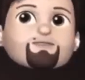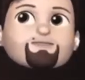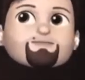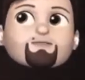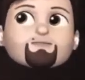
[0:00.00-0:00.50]

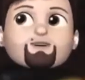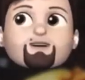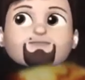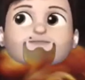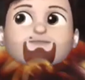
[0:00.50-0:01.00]
last time that
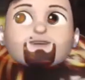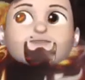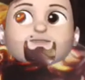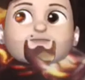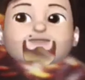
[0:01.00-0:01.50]
I tried
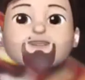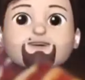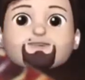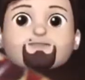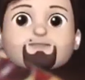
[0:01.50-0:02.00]
to check,